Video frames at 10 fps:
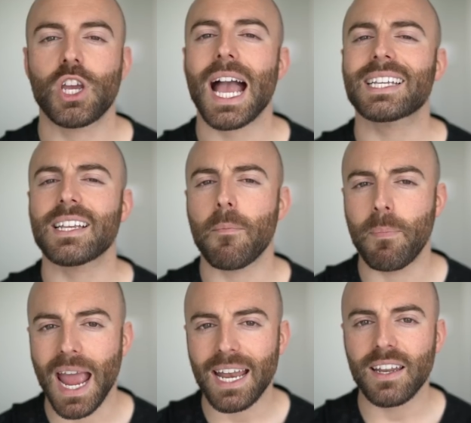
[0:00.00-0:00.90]
Jack's
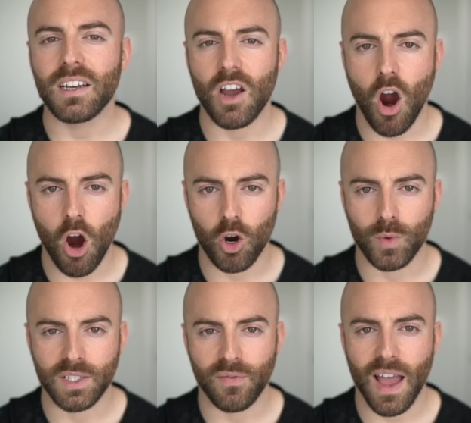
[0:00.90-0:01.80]
abandoned car
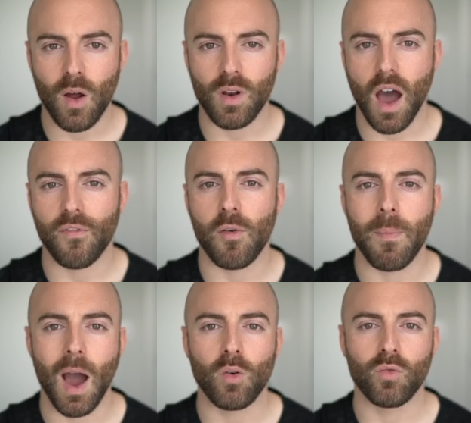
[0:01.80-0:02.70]
was found off a
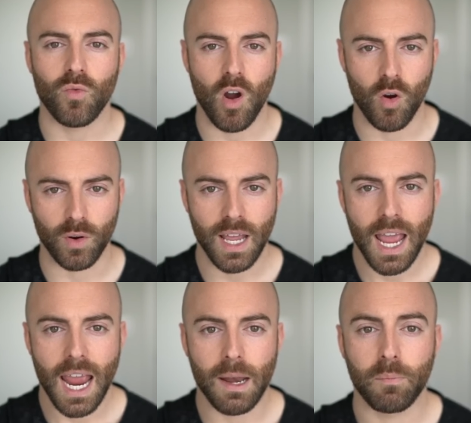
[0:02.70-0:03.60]
mountain road
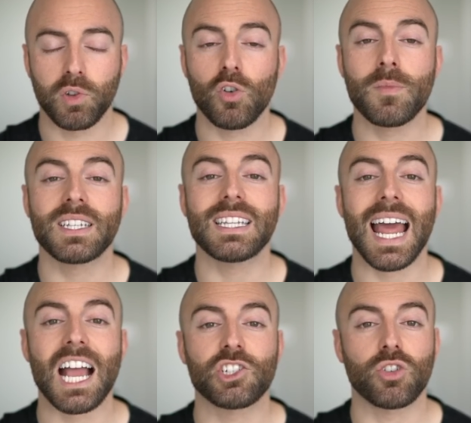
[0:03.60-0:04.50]
in Plumas
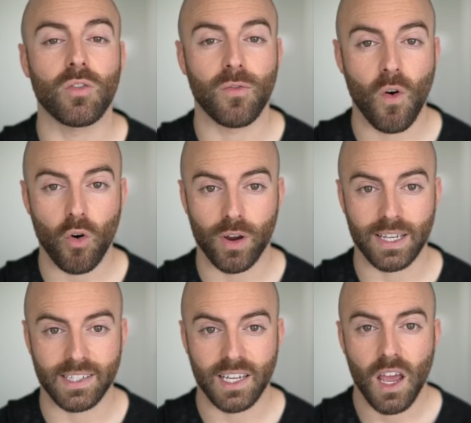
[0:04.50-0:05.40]
National
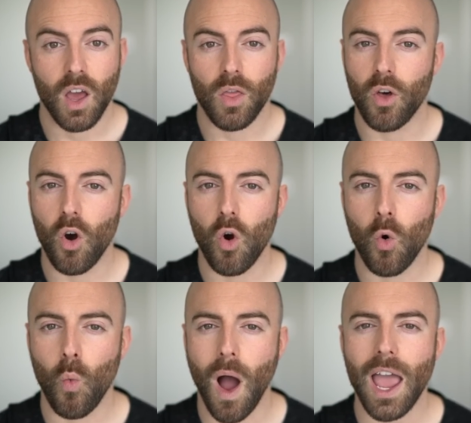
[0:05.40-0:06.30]
Forest, though
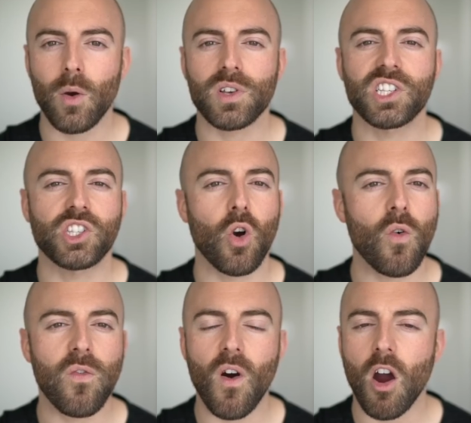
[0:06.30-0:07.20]
why it was
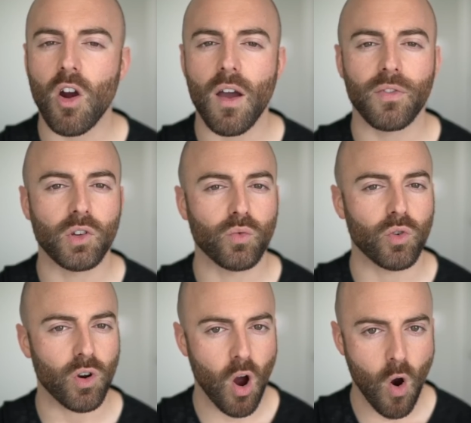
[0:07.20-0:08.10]
so far off the
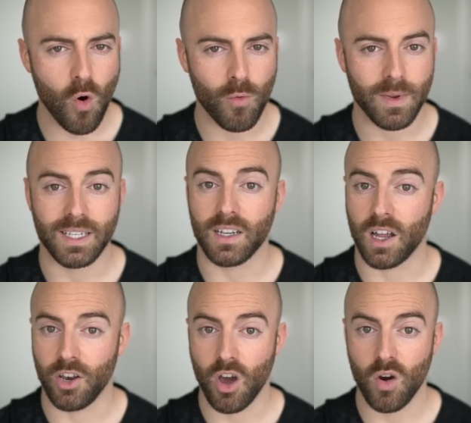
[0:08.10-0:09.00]
route home is
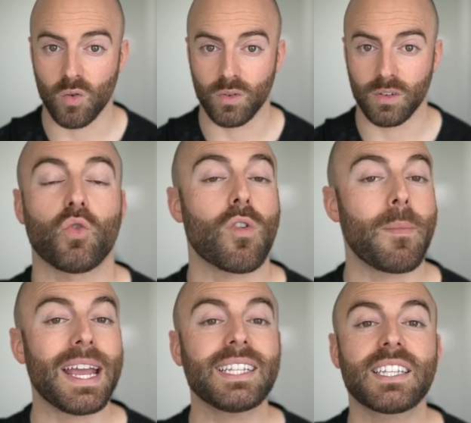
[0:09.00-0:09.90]
unknown. The
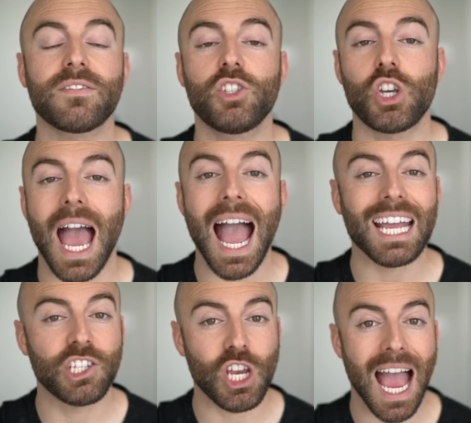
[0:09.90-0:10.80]
remains of
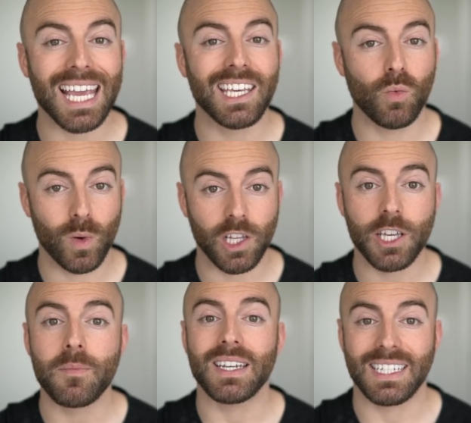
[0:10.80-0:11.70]
Jack, Jackie,
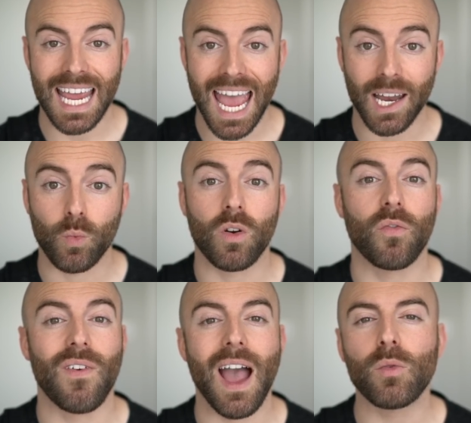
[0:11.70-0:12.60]
William, and Ted were
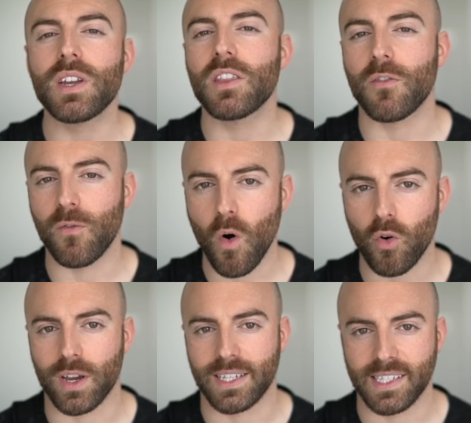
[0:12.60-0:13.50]
found in the
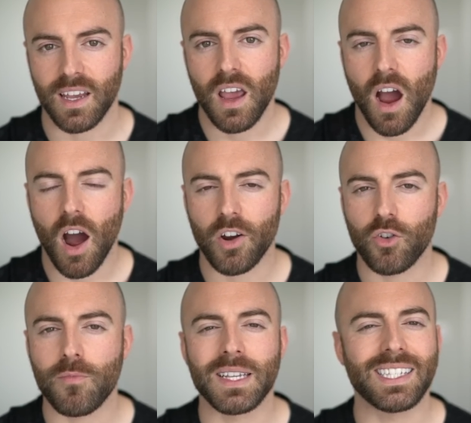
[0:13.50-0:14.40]
forest
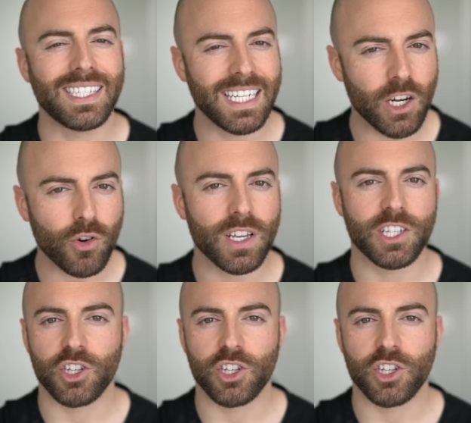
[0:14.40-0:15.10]
under mysterious